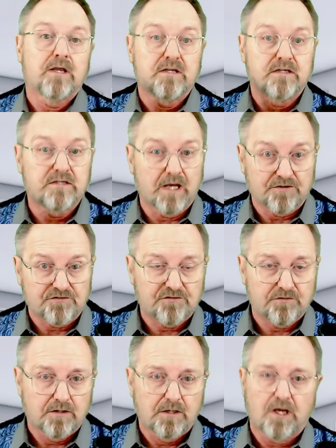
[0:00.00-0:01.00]

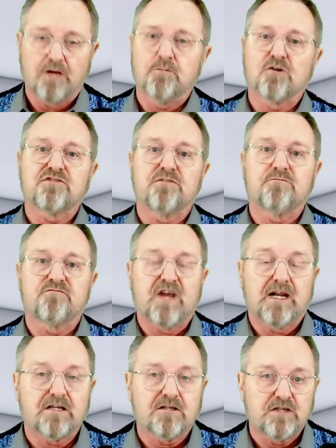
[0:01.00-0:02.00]
Yes, I most
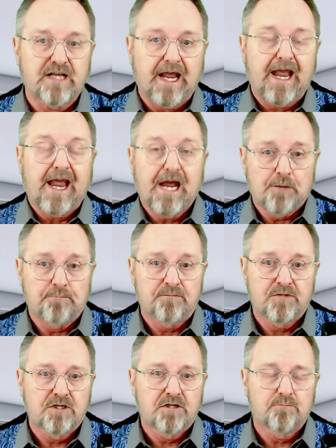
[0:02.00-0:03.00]
emphatically am.
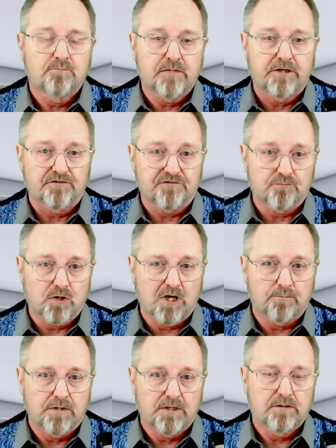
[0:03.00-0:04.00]
But here's the
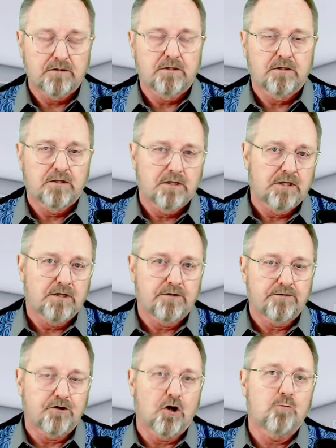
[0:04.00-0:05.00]
rub
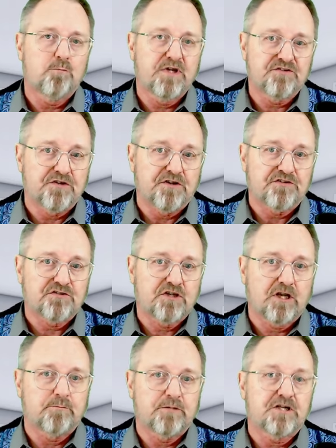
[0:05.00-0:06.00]
no business
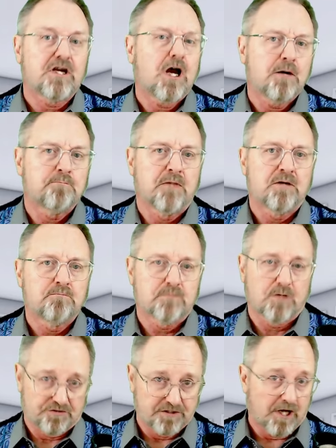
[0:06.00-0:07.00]
can become
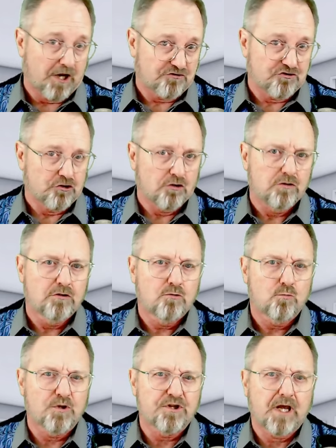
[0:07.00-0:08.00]
multinational
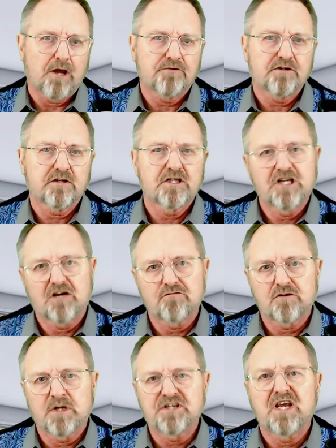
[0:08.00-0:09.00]
without
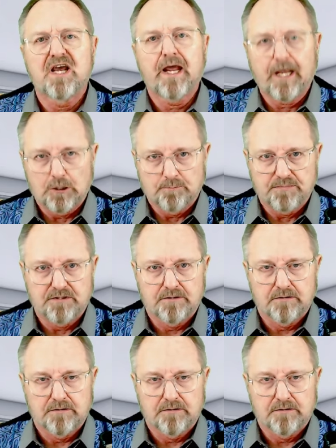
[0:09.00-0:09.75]
government help.